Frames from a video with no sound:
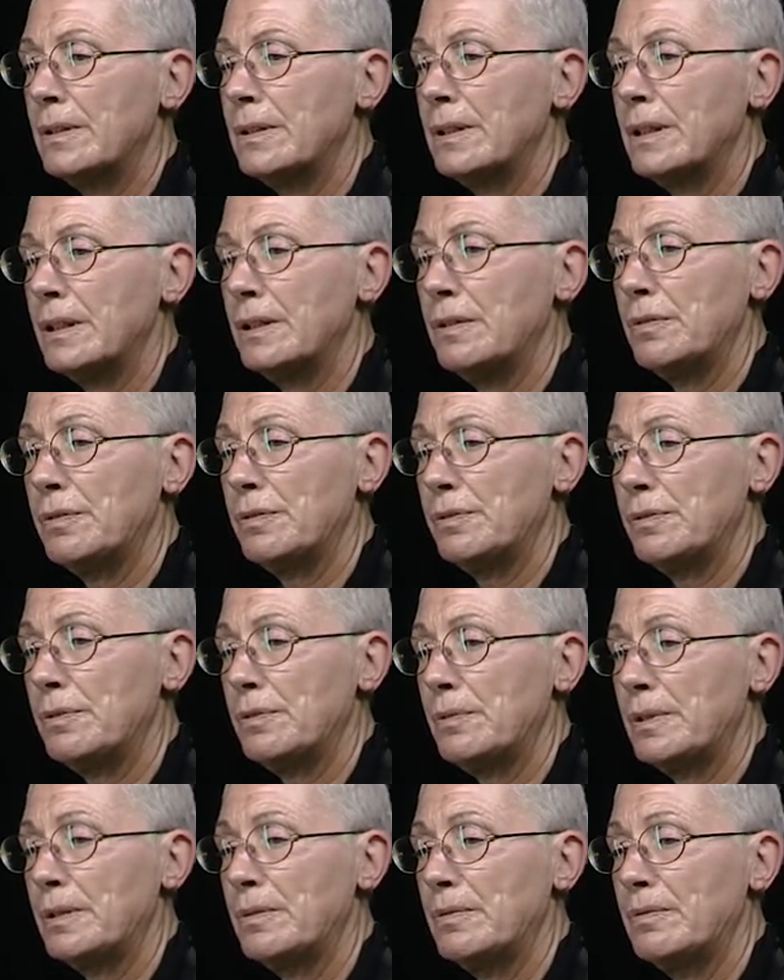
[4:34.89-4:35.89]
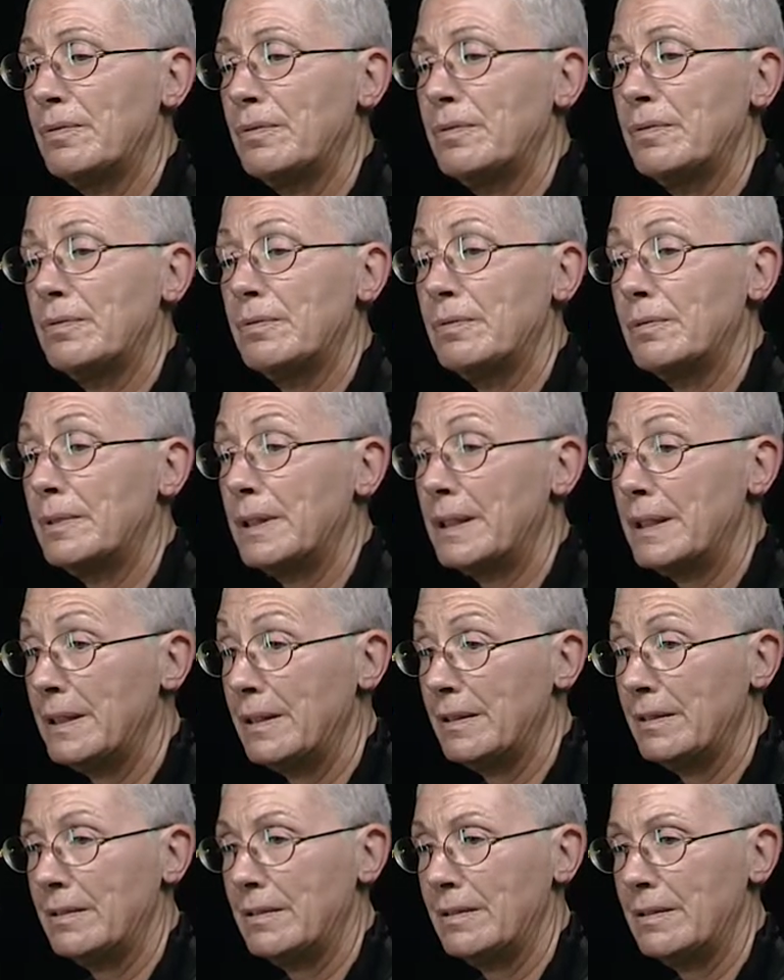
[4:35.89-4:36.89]
if when,
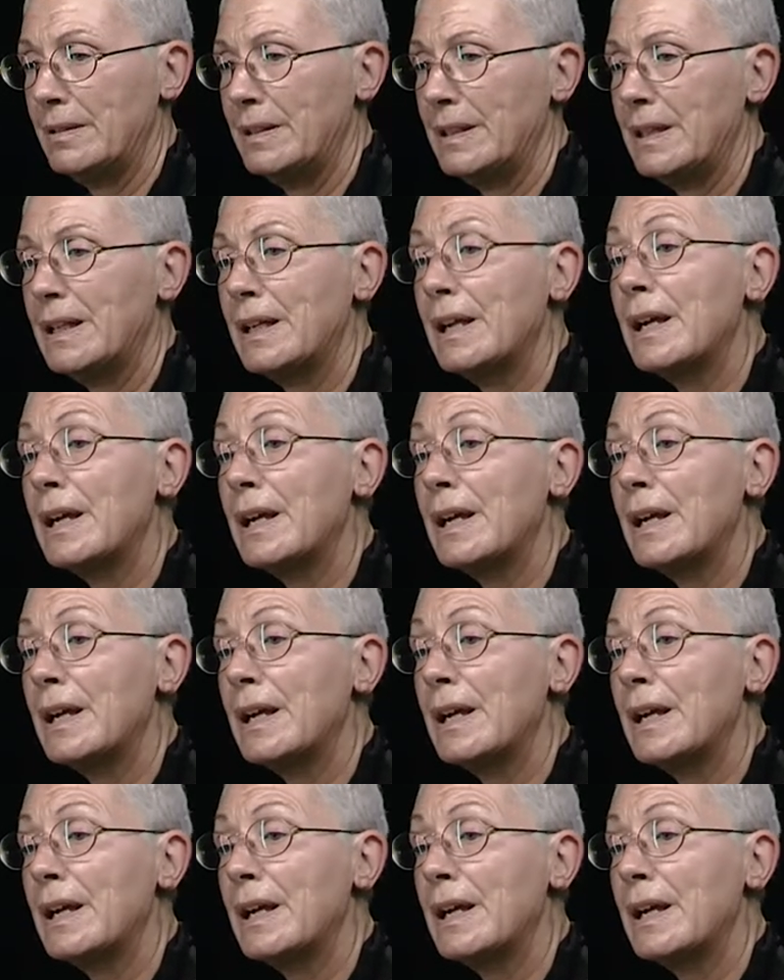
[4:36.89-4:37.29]
when the